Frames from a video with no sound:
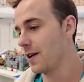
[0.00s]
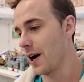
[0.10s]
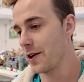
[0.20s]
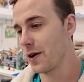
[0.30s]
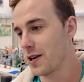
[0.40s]

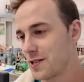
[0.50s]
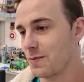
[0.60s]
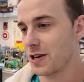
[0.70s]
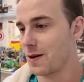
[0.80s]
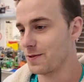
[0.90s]
I know I
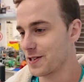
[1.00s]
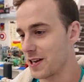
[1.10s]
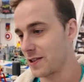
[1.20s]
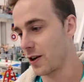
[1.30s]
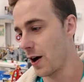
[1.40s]
sometimes
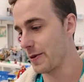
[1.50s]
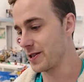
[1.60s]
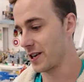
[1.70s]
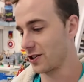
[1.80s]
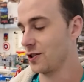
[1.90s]
take the
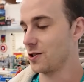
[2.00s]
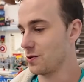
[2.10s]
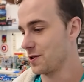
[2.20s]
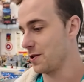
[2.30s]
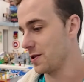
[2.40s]
comment section
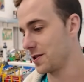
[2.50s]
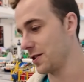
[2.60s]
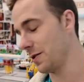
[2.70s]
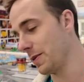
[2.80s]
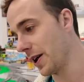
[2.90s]
too
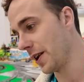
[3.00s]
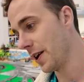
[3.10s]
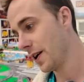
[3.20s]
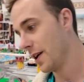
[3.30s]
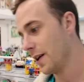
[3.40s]
seriously, but